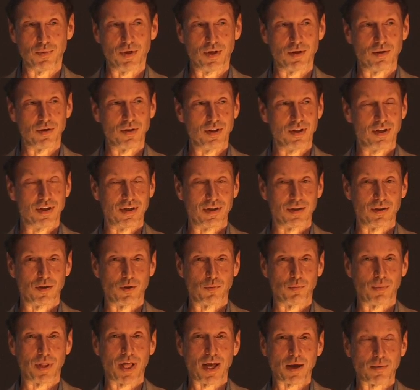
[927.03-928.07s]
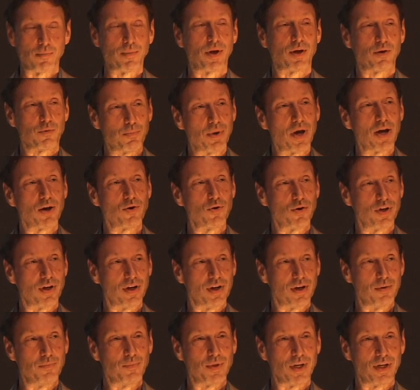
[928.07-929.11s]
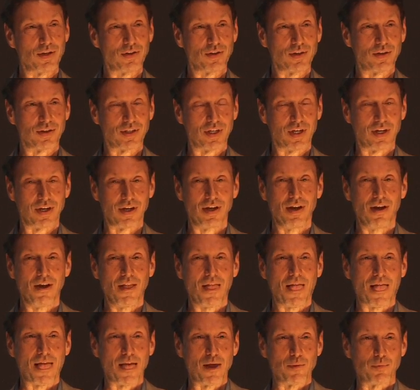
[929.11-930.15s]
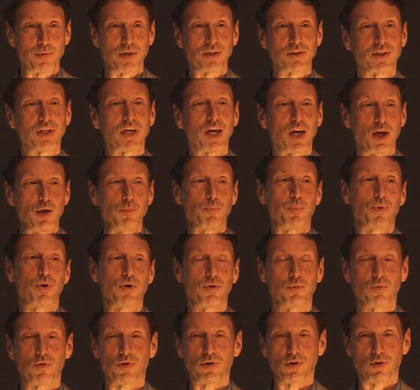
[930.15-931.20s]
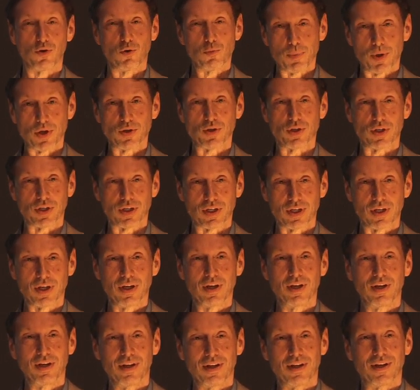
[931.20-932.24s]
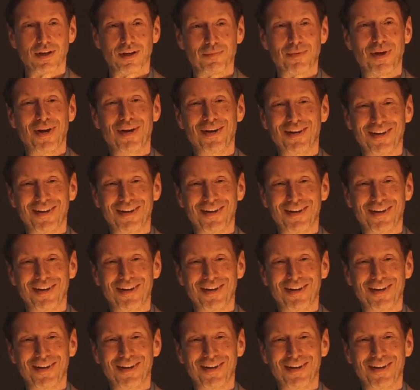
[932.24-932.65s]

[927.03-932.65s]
But the, the Black Mountain paradigm, that is to say, um, escape with no budget um,